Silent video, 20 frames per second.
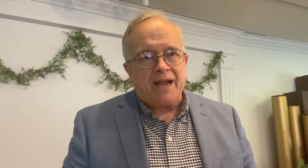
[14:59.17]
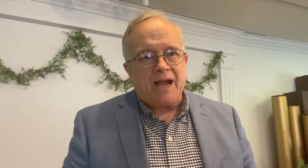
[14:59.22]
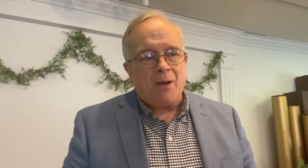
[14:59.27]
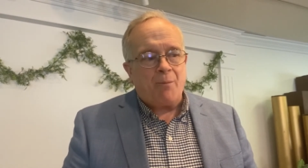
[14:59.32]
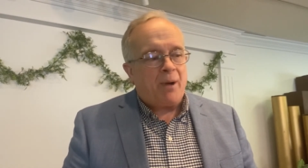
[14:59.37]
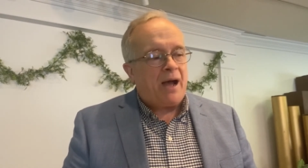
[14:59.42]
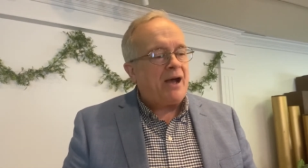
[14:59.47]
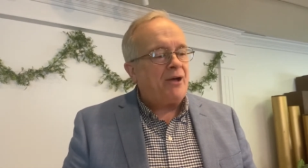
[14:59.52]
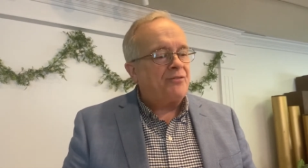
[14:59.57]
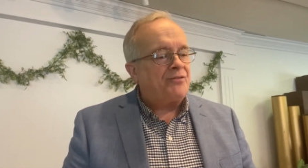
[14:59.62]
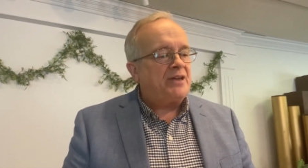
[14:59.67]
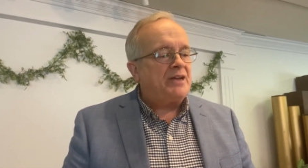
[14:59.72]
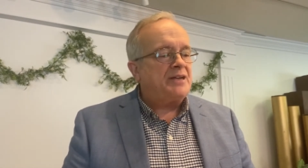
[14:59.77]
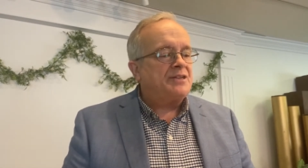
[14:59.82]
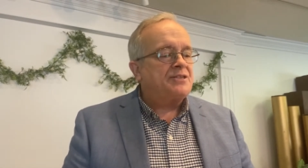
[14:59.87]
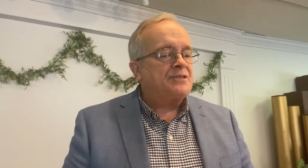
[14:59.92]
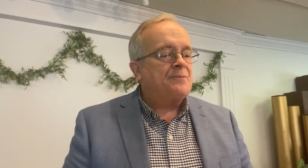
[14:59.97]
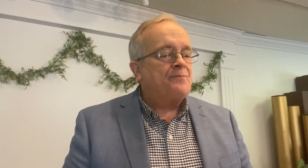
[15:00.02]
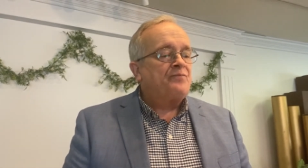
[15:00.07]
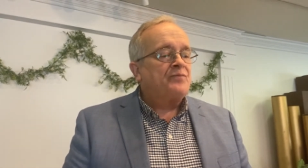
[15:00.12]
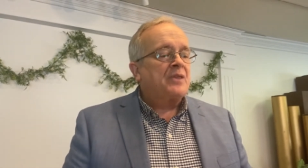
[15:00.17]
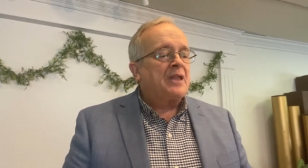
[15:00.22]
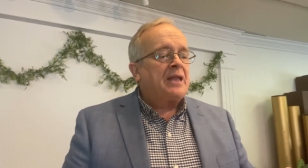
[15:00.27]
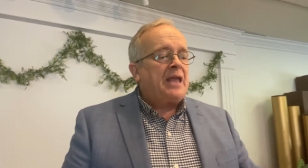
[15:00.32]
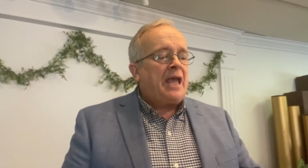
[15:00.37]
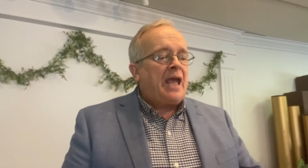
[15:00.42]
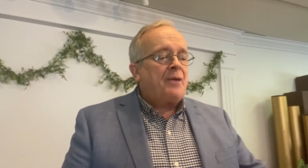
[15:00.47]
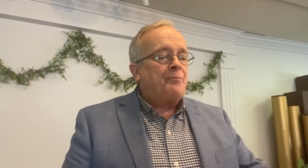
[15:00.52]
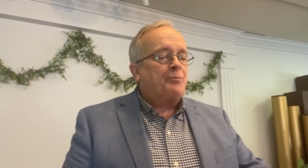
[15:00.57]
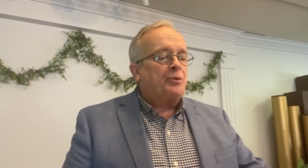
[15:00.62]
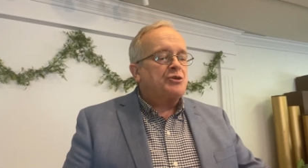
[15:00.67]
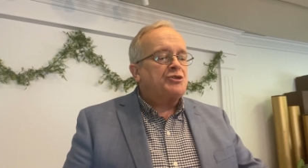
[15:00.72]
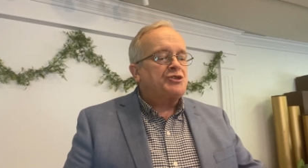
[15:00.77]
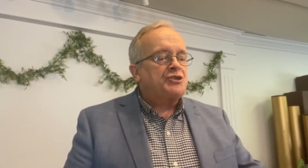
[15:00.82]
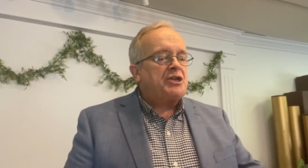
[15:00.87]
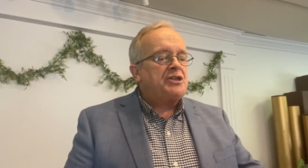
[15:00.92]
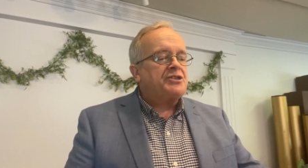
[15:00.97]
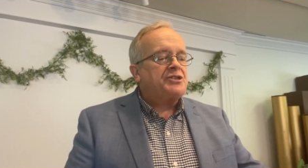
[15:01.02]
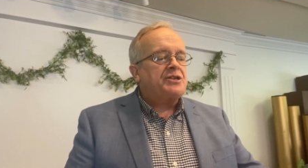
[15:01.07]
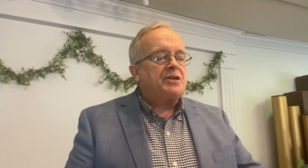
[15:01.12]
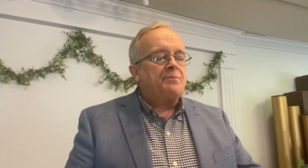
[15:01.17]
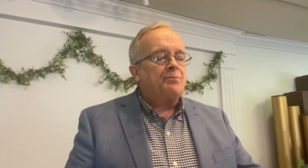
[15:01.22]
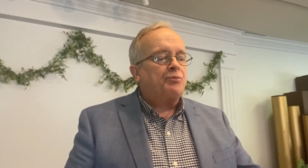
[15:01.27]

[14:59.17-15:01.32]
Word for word: about this. And persistent